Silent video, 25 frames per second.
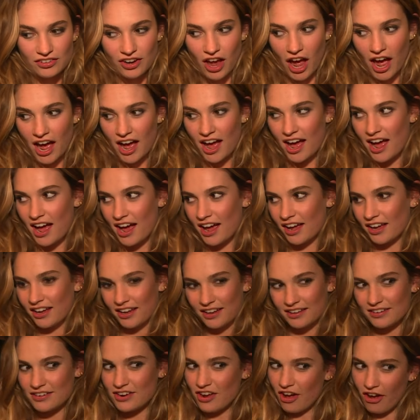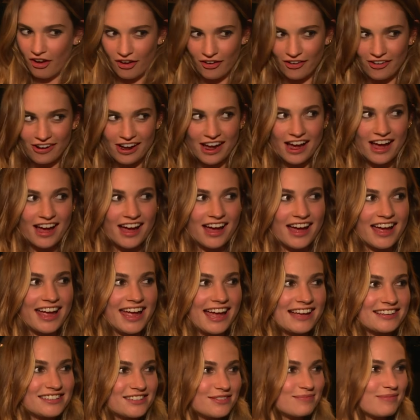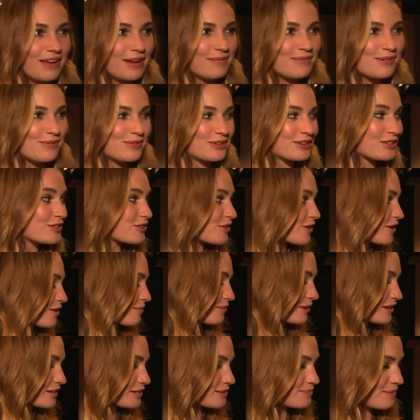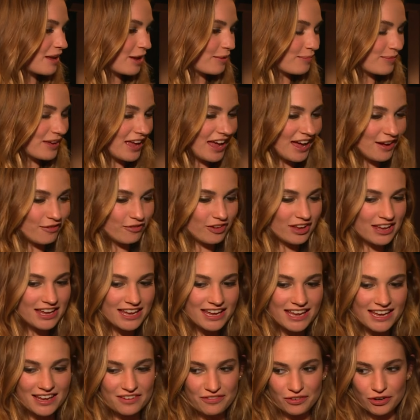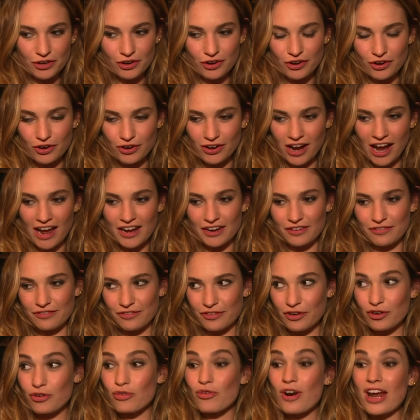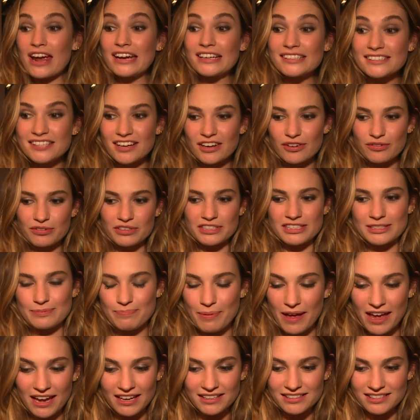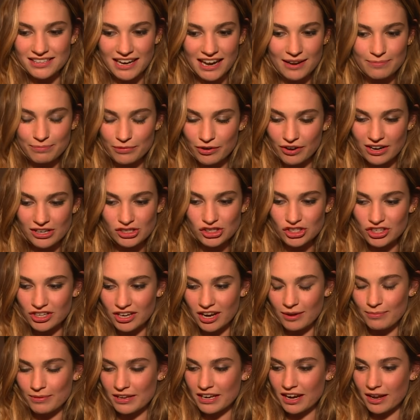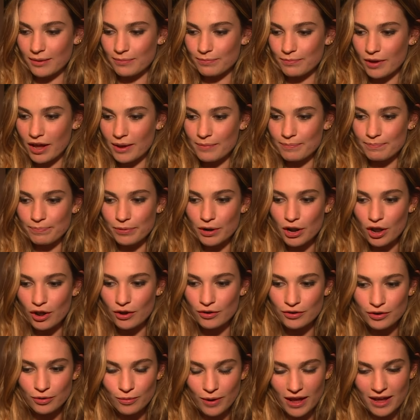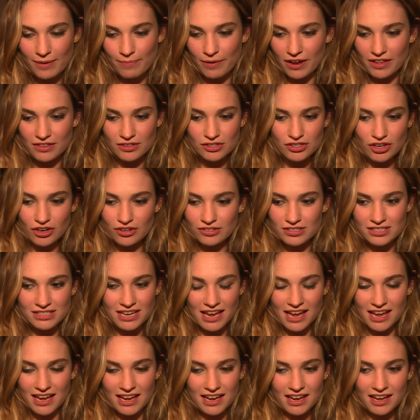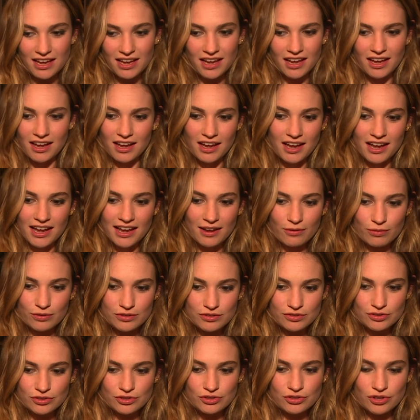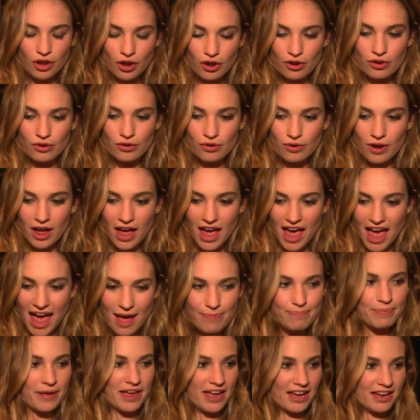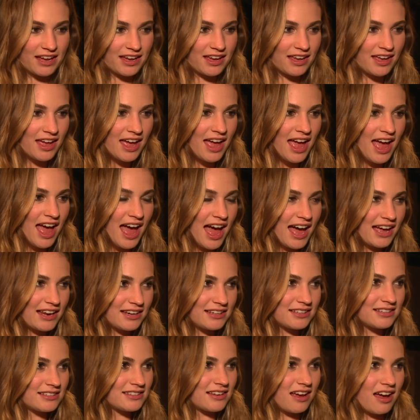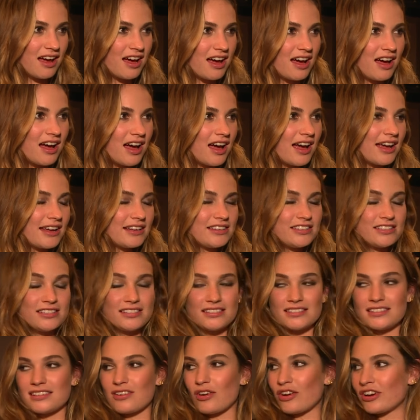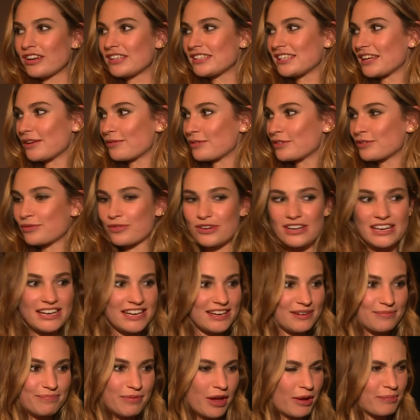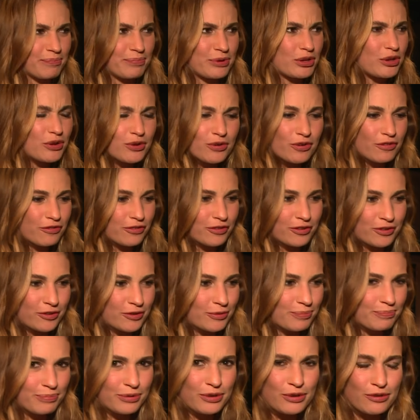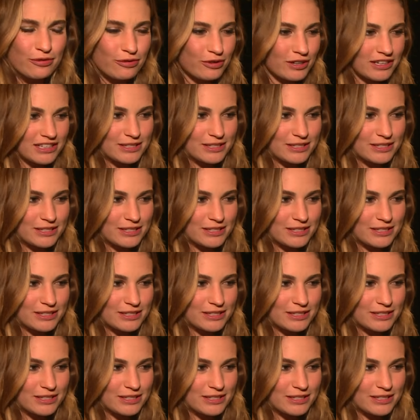Uh, no, uh, it hasn't made me want to do it, but it's made me have even kind of greater respect and admiration. I mean, I'm, I'm blown away by the show today. It was so epic and I just honestly it was really a beautiful beautiful